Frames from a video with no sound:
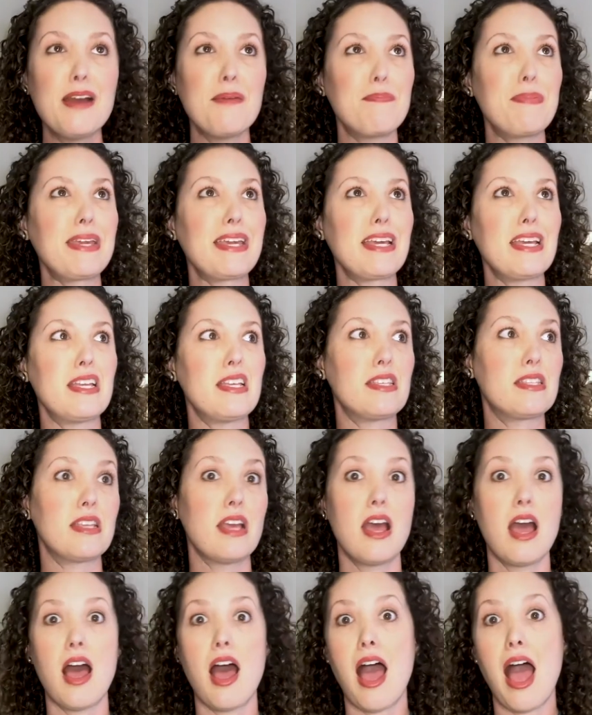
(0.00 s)
Because
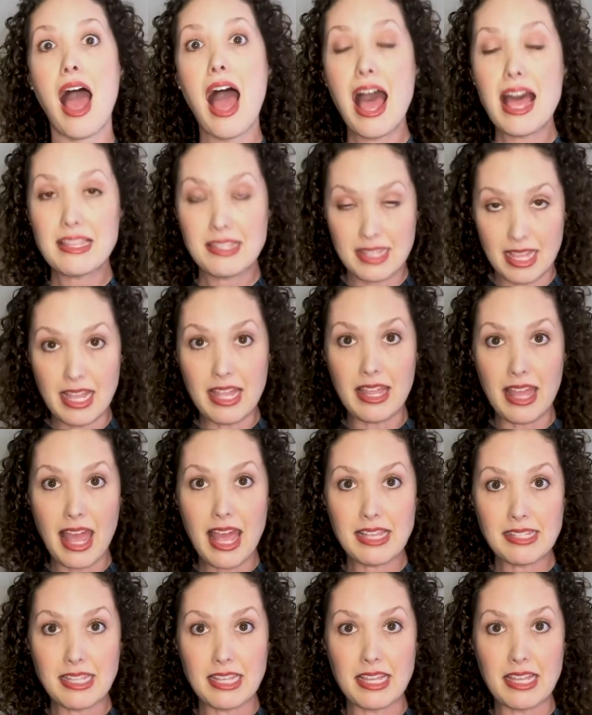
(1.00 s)
as
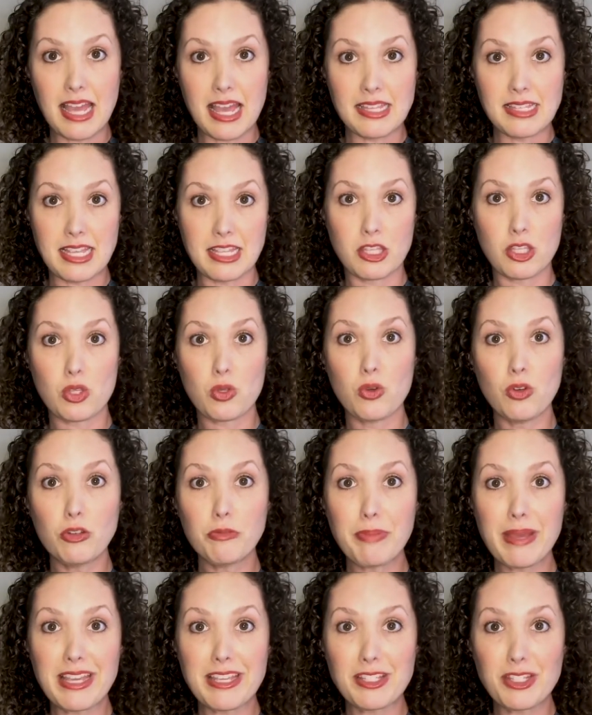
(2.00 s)
a
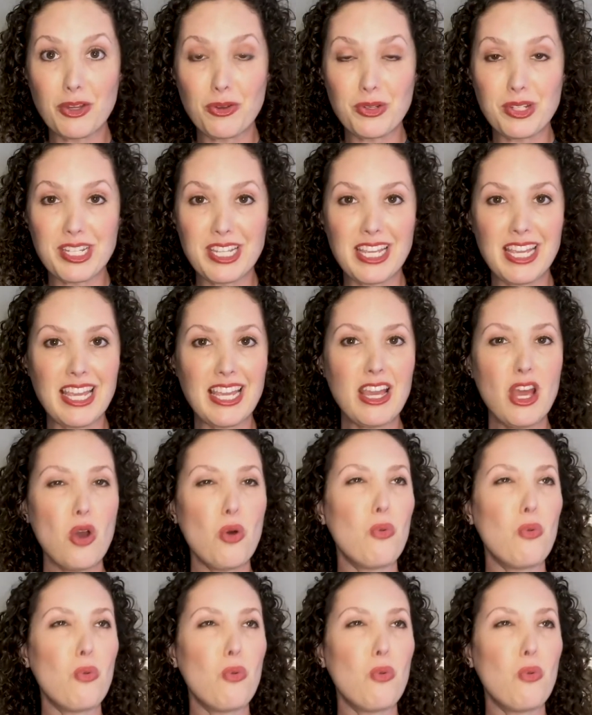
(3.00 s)
school-based OT,